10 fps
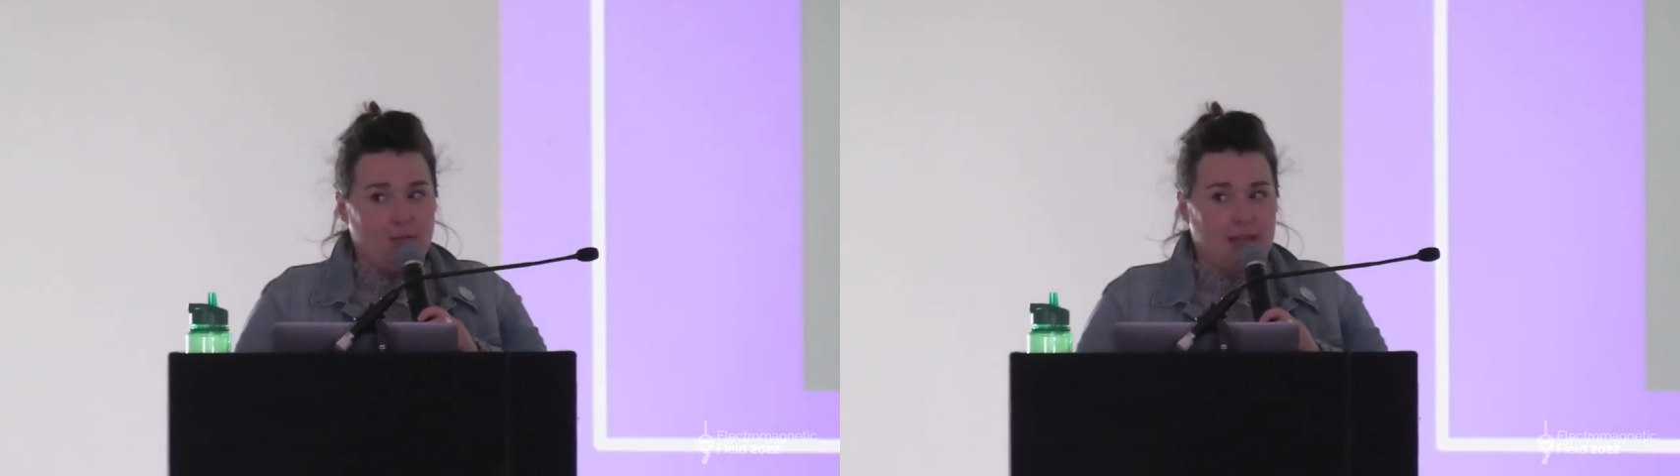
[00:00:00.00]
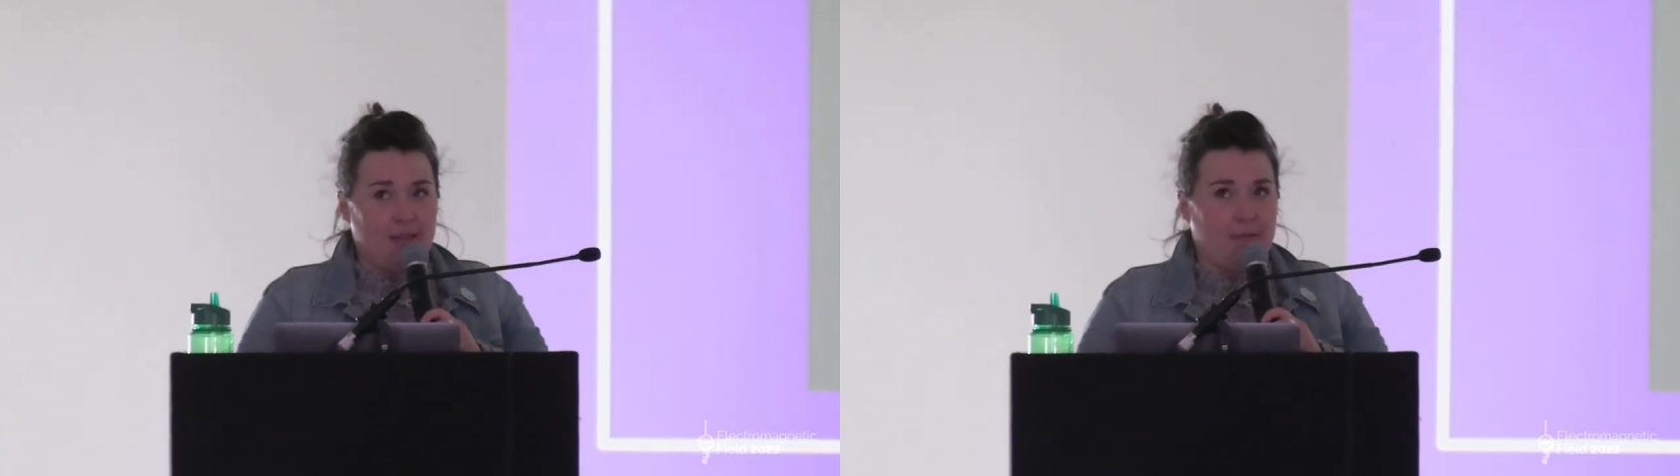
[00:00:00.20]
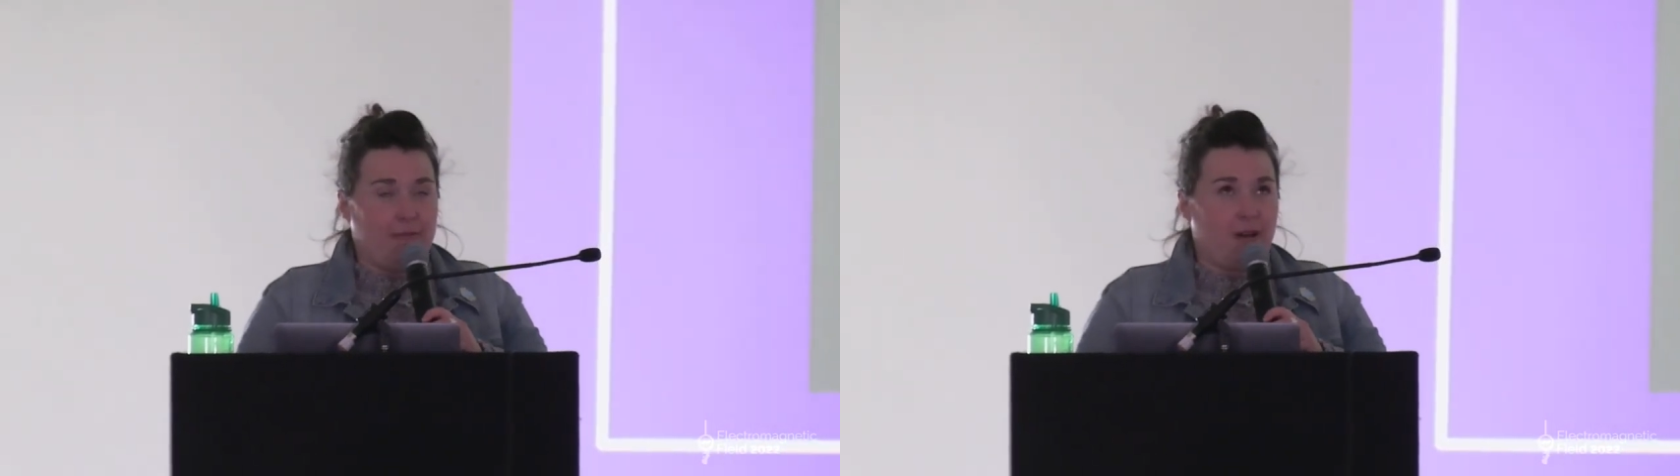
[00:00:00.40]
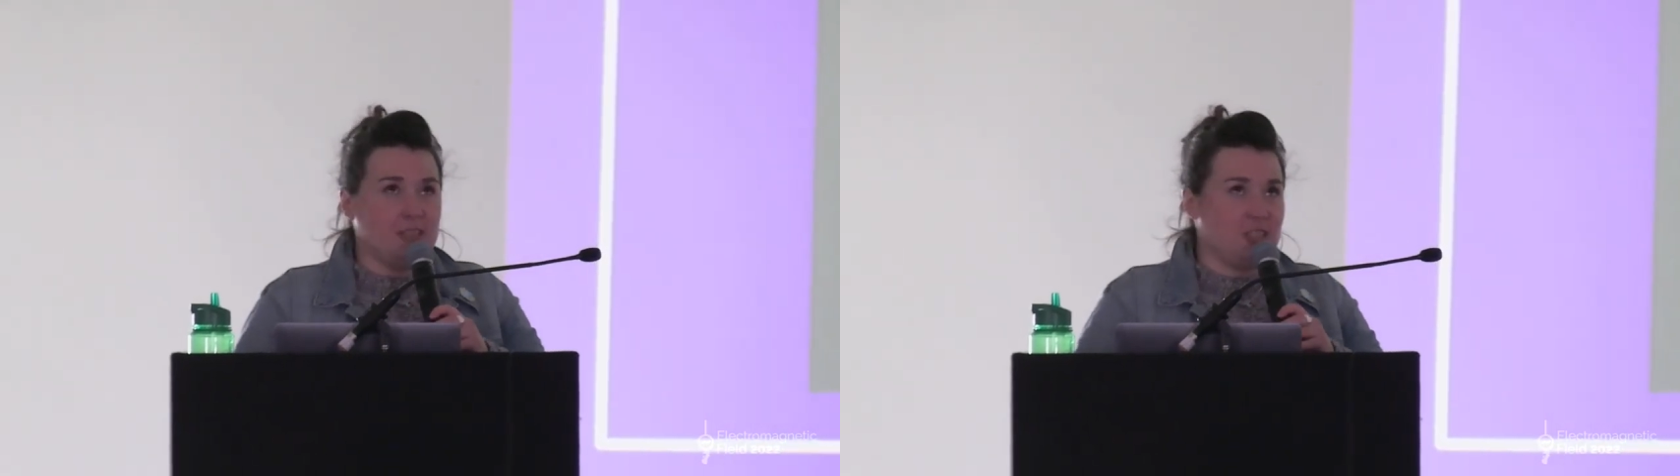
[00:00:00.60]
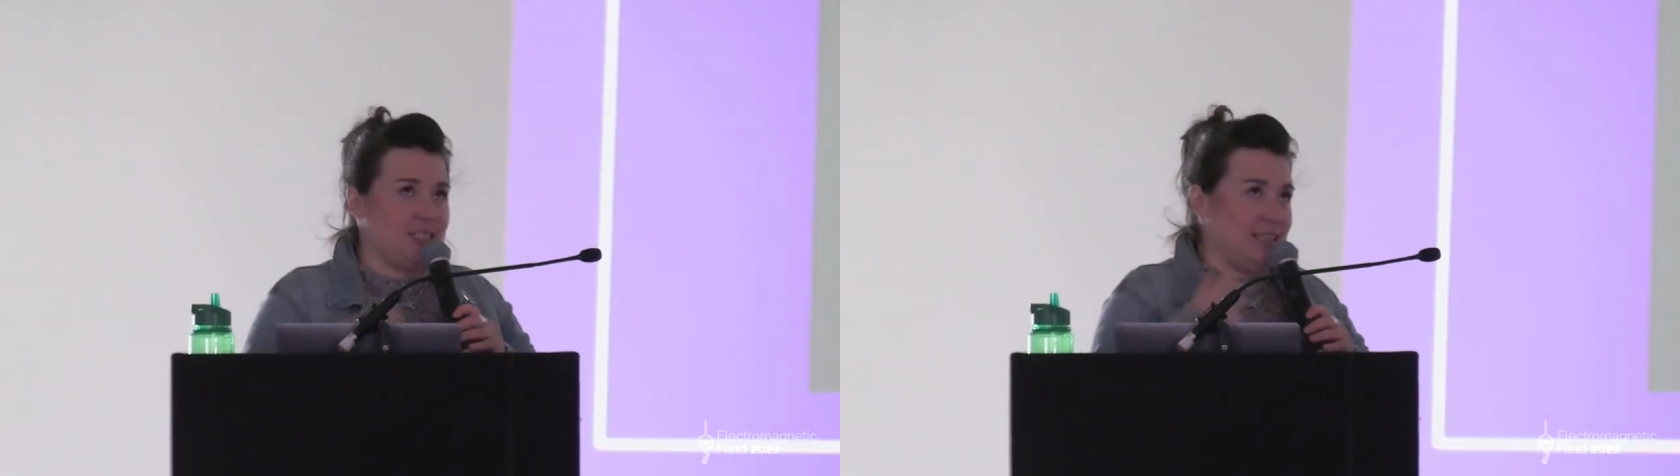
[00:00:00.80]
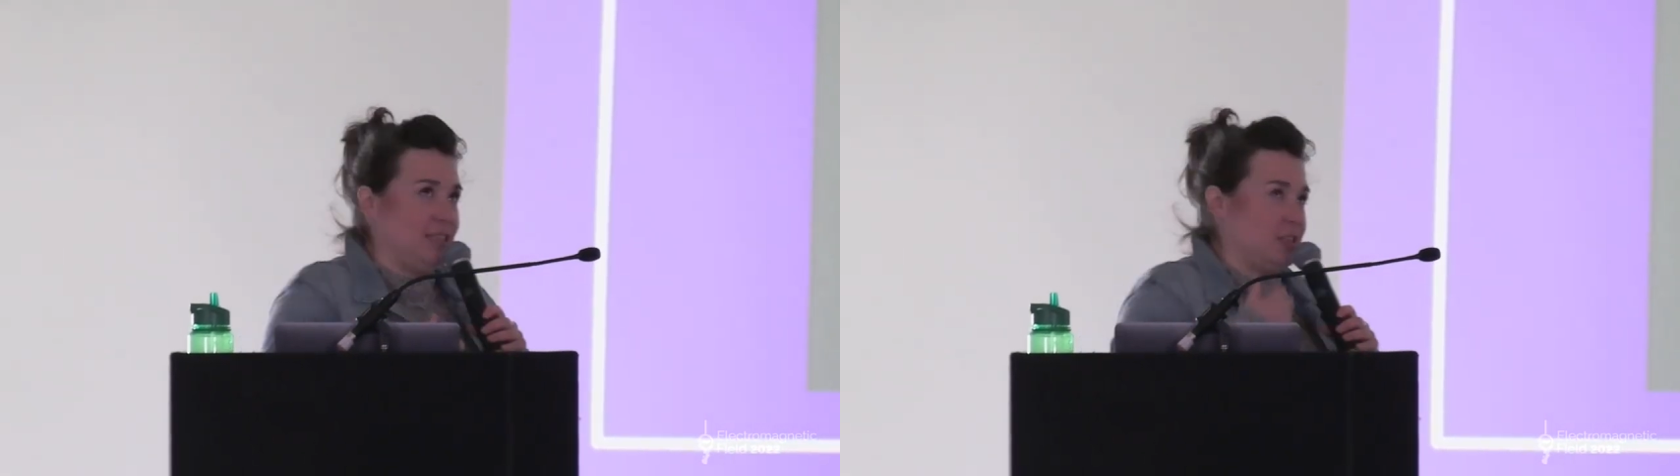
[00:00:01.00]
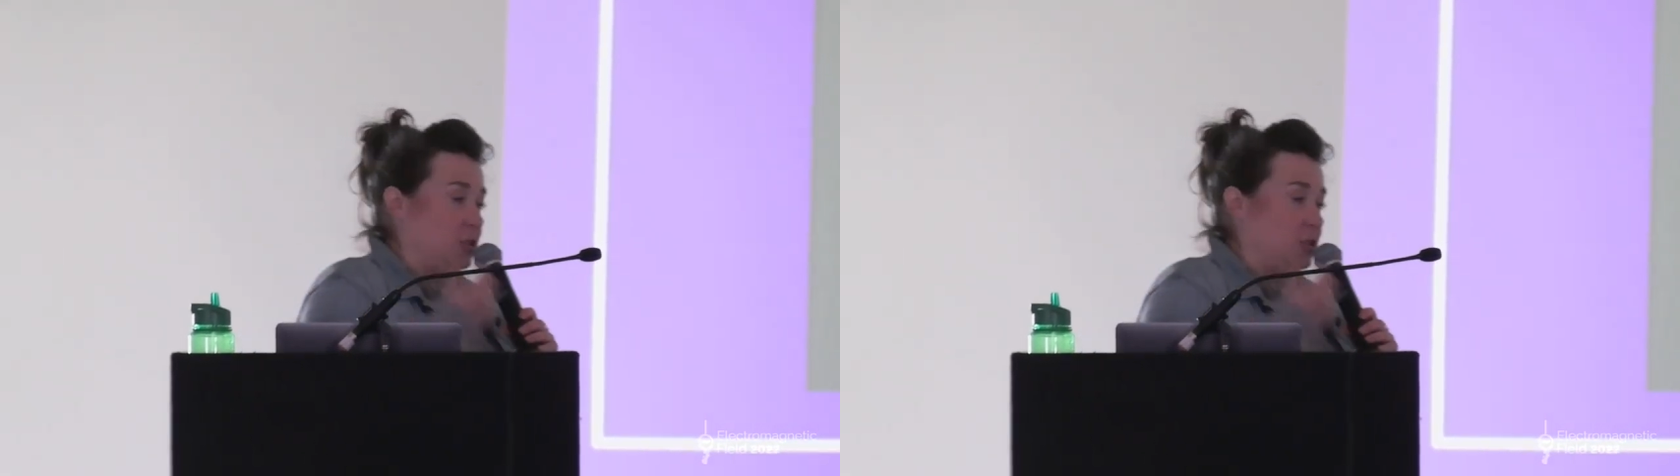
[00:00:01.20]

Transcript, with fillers: you give I just need the